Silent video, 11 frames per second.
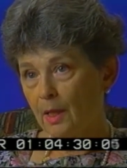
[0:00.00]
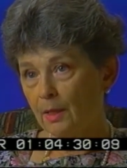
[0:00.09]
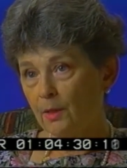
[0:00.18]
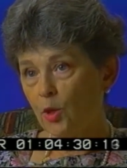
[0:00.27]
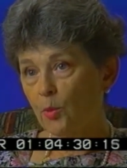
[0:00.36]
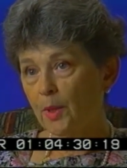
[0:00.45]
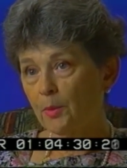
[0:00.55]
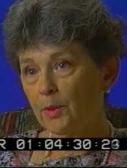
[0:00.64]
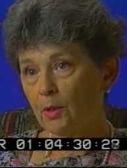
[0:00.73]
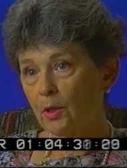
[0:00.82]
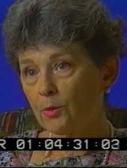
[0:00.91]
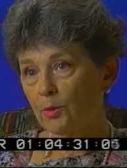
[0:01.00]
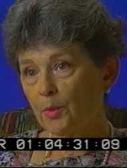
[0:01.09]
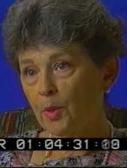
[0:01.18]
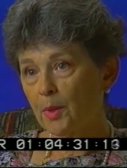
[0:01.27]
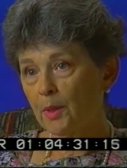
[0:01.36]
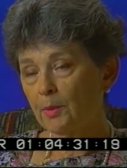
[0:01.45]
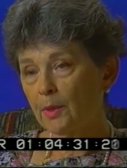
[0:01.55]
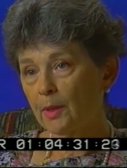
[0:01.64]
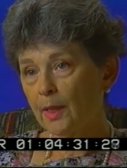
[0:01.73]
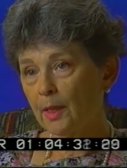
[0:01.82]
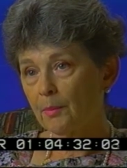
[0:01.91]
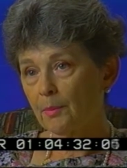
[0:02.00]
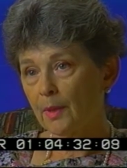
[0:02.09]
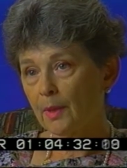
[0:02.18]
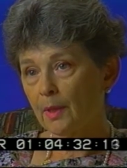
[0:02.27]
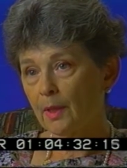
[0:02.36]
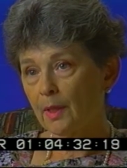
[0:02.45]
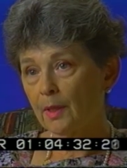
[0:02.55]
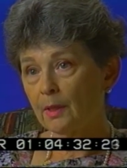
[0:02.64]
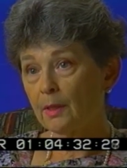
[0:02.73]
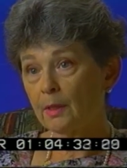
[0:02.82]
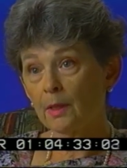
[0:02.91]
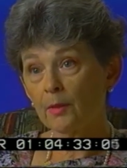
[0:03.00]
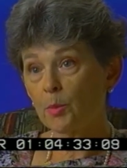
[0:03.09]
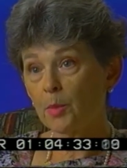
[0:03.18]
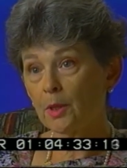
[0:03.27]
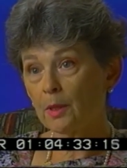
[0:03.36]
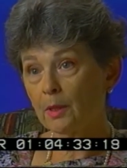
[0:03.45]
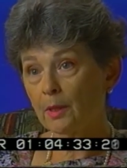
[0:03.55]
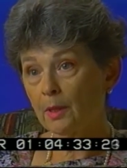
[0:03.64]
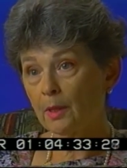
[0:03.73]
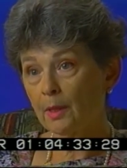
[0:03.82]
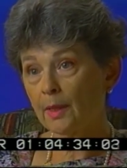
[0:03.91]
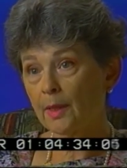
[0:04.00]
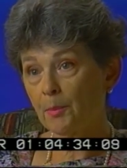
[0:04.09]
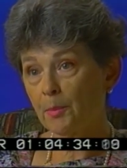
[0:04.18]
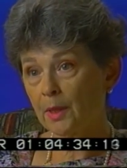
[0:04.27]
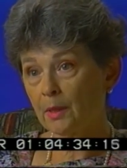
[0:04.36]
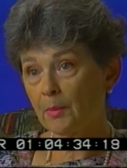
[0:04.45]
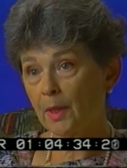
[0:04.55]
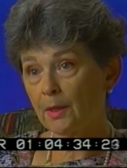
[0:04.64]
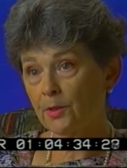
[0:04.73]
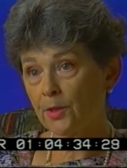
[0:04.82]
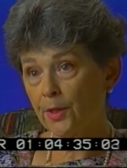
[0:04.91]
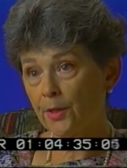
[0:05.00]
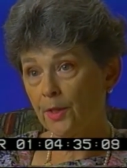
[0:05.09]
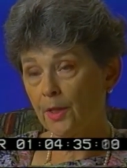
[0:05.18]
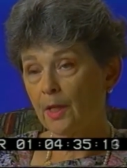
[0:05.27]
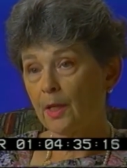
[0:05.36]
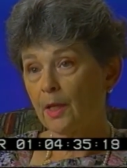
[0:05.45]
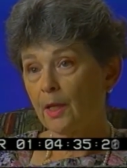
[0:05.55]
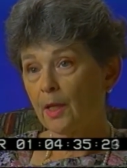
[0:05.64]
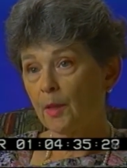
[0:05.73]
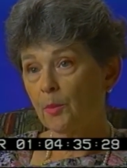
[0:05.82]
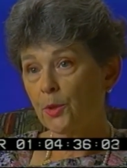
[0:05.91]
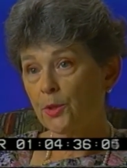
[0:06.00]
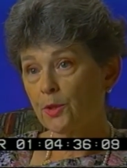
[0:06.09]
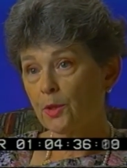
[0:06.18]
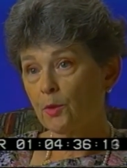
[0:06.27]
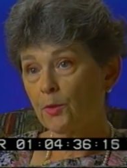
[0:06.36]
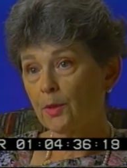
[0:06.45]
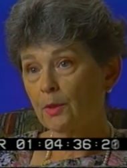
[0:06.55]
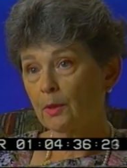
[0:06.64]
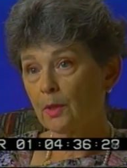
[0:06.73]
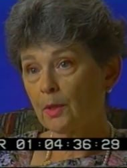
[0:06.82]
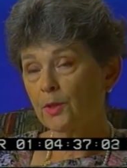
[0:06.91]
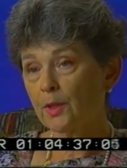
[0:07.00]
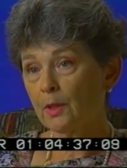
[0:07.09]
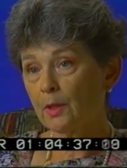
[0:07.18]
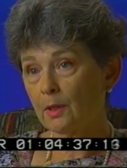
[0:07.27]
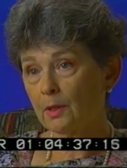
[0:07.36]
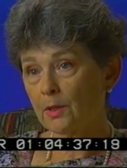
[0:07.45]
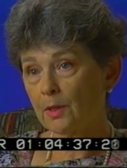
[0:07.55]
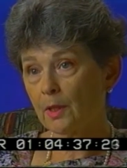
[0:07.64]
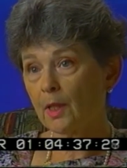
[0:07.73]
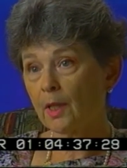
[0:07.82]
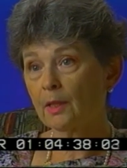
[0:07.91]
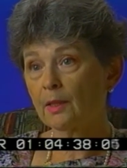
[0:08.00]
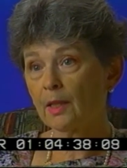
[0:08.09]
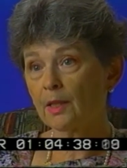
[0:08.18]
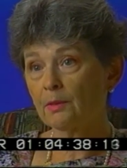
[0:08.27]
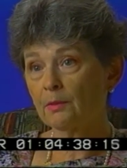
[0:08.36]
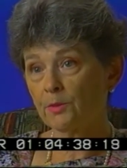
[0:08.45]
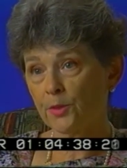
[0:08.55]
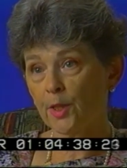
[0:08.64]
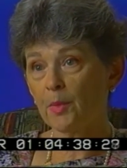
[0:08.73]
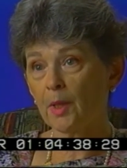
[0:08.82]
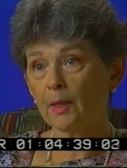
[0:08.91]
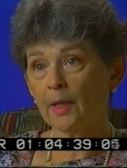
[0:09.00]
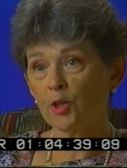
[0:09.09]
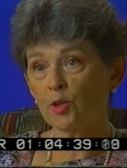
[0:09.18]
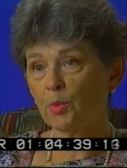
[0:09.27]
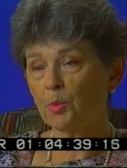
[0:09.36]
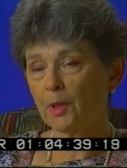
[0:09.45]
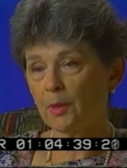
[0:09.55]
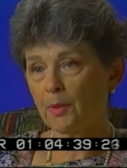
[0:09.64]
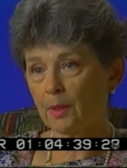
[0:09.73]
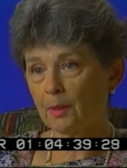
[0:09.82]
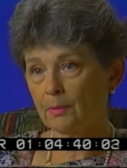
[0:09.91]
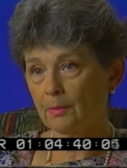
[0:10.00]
Nobody would talk to him, nobody would look at him, and he didn't have a book. And I picked up my chair and pushed it over close to his, and I shared my algebra book with him.